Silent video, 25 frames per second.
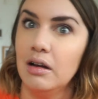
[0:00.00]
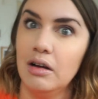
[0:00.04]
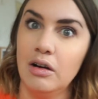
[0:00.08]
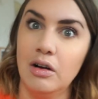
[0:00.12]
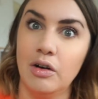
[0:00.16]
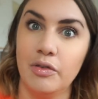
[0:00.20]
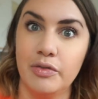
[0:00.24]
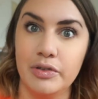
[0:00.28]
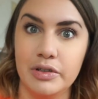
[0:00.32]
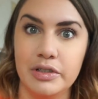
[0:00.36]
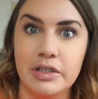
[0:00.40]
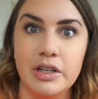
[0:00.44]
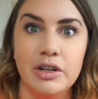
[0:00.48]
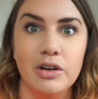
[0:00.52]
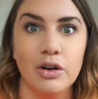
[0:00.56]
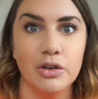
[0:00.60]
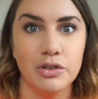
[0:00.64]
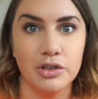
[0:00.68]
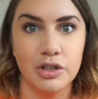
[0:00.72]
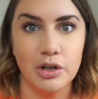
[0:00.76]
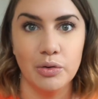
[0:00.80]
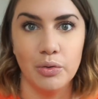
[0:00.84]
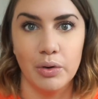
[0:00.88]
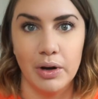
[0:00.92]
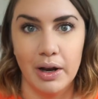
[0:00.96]
obviously
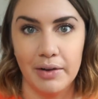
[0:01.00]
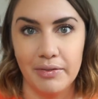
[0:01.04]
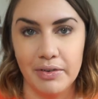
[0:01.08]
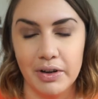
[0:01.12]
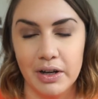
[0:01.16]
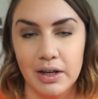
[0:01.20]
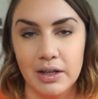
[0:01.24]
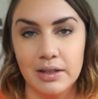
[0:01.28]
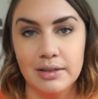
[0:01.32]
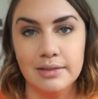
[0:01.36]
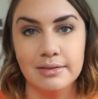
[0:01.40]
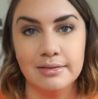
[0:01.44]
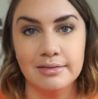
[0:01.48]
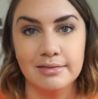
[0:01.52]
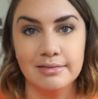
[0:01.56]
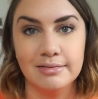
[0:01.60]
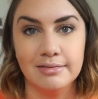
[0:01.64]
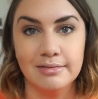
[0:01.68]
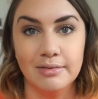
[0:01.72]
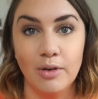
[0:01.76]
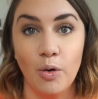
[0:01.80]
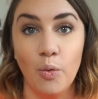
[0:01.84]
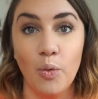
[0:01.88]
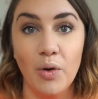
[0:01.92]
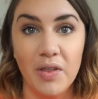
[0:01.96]
not do whatever
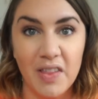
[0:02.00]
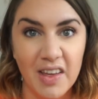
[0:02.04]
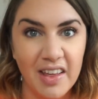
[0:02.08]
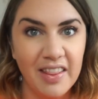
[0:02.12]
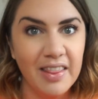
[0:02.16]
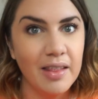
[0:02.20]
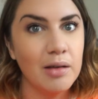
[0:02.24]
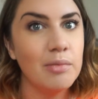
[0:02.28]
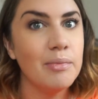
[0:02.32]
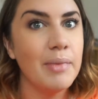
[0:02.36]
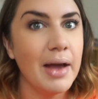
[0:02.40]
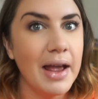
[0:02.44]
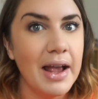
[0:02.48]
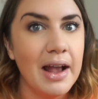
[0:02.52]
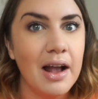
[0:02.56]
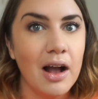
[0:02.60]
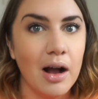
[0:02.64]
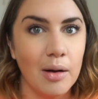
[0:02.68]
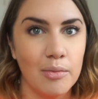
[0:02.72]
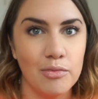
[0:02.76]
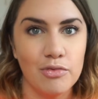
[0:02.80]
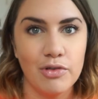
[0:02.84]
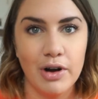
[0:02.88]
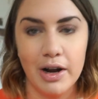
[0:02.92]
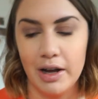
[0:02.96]
within the
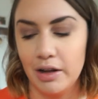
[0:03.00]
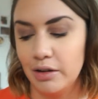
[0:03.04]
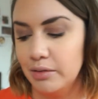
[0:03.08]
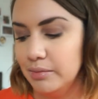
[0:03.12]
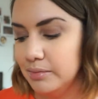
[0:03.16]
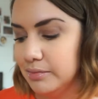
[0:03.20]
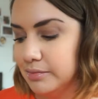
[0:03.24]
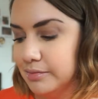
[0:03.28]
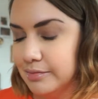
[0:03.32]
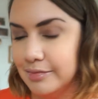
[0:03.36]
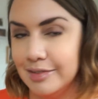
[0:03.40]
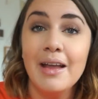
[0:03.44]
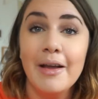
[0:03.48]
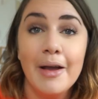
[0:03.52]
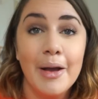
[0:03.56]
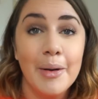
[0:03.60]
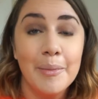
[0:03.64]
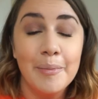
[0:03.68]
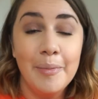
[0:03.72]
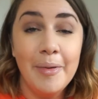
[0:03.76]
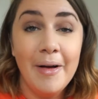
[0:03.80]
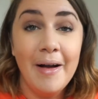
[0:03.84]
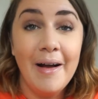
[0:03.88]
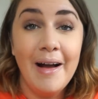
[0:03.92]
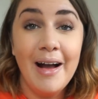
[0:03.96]
makeup realm.
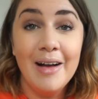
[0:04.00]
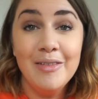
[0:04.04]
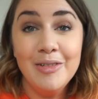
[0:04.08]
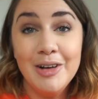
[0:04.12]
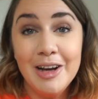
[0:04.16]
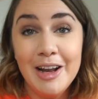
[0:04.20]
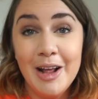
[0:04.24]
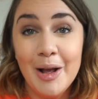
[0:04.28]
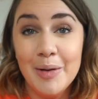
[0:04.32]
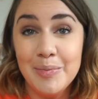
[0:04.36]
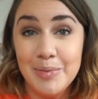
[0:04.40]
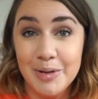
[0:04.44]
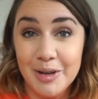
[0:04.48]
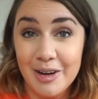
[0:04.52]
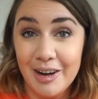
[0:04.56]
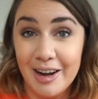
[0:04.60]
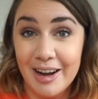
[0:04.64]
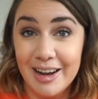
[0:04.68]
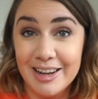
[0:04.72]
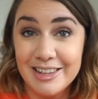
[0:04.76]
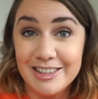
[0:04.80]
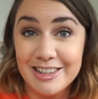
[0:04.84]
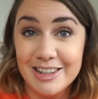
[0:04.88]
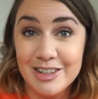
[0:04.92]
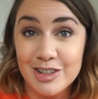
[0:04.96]
But I really hope you
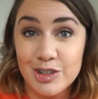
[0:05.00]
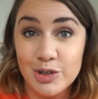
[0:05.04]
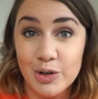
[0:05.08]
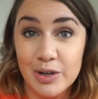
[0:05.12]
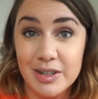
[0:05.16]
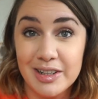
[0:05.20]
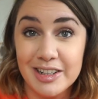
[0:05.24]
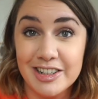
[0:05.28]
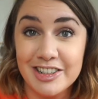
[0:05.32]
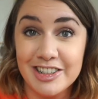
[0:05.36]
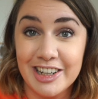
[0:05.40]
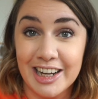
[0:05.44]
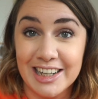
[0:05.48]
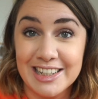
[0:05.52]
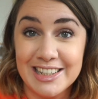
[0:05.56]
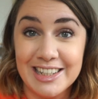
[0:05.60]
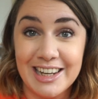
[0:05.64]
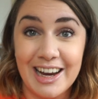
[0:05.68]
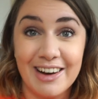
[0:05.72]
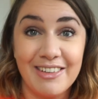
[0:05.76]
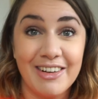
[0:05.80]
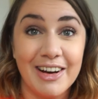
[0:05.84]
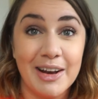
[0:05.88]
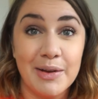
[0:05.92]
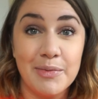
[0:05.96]
guys enjoyed this chatty
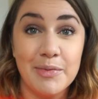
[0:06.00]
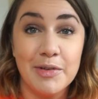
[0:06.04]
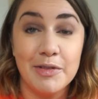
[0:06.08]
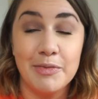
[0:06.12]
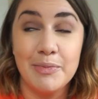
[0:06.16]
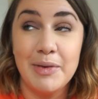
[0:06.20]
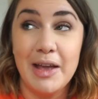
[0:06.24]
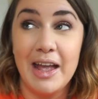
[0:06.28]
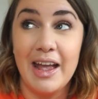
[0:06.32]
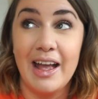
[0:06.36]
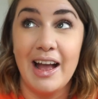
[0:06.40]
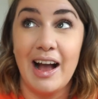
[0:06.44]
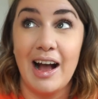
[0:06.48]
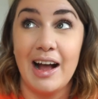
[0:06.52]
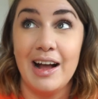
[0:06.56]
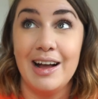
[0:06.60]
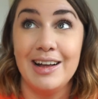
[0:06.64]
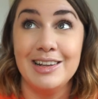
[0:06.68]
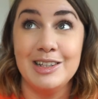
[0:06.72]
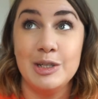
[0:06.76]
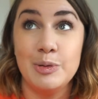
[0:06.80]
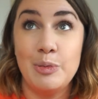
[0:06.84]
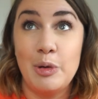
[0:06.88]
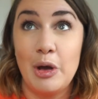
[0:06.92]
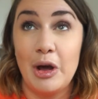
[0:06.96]
get ready with me.
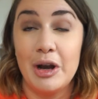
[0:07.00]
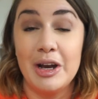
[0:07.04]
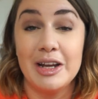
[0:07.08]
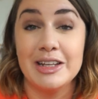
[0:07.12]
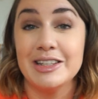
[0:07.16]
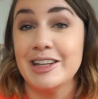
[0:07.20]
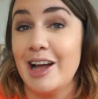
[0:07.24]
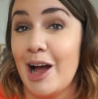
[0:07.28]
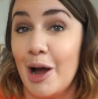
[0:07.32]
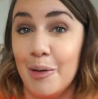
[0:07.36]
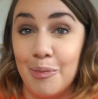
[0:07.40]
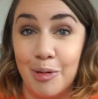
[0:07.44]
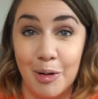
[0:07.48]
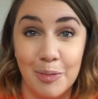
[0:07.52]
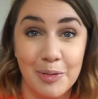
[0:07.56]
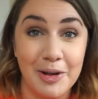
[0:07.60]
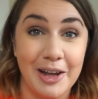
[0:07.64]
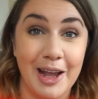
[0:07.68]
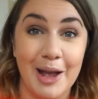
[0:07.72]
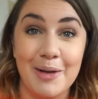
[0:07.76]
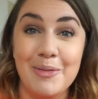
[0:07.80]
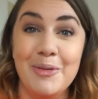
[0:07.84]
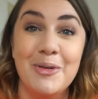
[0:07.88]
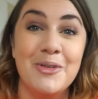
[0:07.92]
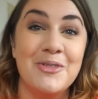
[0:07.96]
To be honest, I'll probably
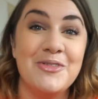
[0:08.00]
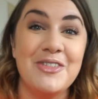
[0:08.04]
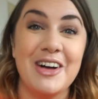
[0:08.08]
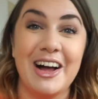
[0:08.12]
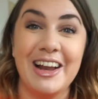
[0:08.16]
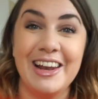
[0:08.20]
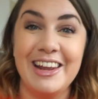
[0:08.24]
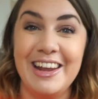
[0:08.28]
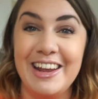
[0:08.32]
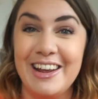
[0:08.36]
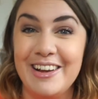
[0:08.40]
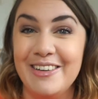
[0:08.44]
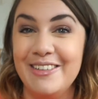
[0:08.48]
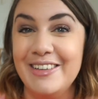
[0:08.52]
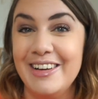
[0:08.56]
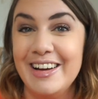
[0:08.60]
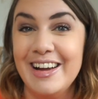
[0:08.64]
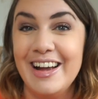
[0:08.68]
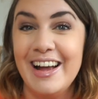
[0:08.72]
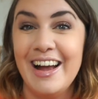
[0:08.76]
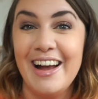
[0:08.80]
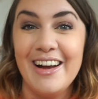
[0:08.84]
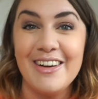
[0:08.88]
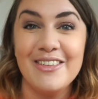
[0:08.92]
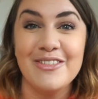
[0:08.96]
get more value
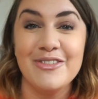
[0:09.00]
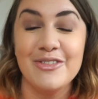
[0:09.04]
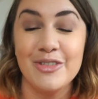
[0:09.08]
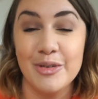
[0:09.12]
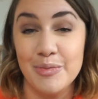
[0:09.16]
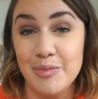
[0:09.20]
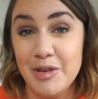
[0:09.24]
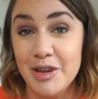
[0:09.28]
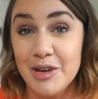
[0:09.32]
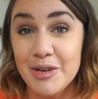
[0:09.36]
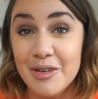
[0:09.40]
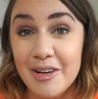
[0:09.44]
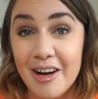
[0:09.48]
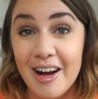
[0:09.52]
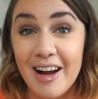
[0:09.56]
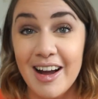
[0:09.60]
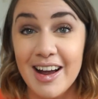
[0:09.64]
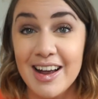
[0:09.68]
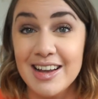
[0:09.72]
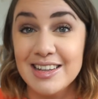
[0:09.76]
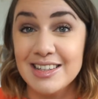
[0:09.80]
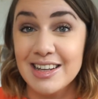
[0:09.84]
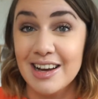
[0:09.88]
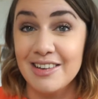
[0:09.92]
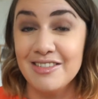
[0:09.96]
from you
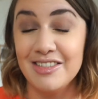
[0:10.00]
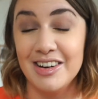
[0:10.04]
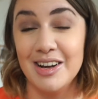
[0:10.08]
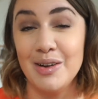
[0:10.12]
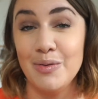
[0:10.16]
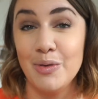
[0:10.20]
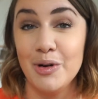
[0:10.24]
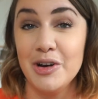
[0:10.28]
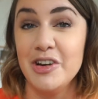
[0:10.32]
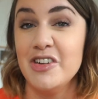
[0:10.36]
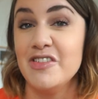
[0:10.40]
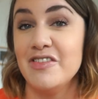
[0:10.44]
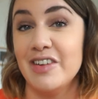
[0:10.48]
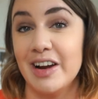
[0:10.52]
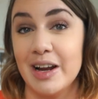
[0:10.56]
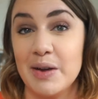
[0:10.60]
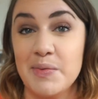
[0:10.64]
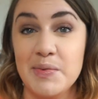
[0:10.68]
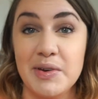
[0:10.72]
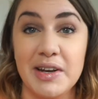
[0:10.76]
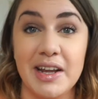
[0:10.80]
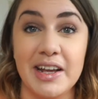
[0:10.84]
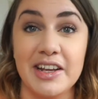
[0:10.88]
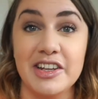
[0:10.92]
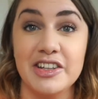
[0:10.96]
guys. I really want your
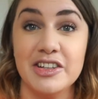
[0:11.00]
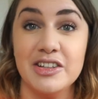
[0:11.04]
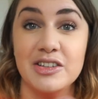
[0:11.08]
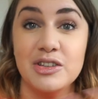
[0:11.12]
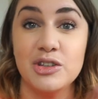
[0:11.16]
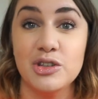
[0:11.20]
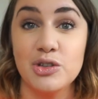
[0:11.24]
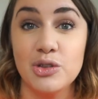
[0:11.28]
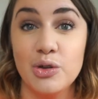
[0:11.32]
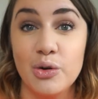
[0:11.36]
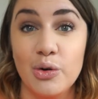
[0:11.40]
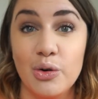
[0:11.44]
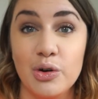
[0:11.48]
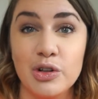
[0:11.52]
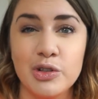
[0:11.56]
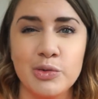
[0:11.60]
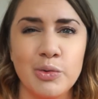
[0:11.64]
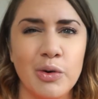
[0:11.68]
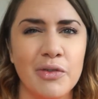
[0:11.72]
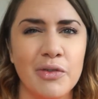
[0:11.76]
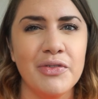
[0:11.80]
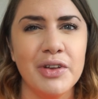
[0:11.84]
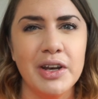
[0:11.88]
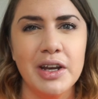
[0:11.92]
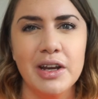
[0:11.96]
recommendations, thoughts.
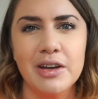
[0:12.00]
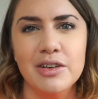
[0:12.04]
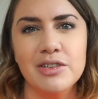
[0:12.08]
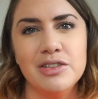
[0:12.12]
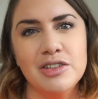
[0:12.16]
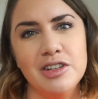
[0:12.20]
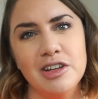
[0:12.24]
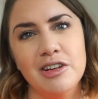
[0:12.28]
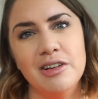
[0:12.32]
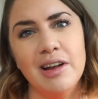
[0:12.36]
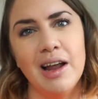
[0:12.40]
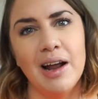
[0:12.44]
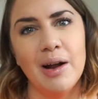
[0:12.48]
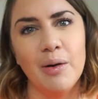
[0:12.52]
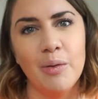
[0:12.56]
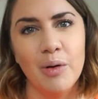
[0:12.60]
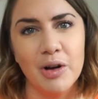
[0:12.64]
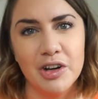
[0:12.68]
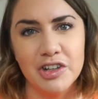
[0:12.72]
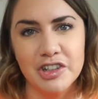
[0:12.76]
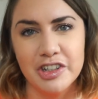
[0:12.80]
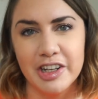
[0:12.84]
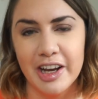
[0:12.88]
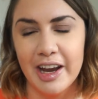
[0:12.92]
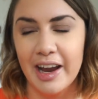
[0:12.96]
videos do you like
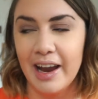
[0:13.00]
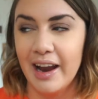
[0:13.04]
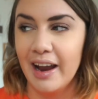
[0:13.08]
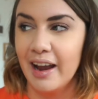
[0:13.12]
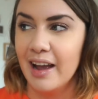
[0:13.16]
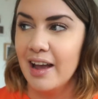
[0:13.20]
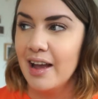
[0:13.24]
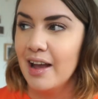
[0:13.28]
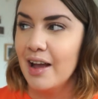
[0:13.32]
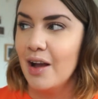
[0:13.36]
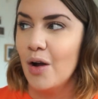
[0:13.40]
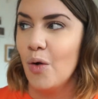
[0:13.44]
watching?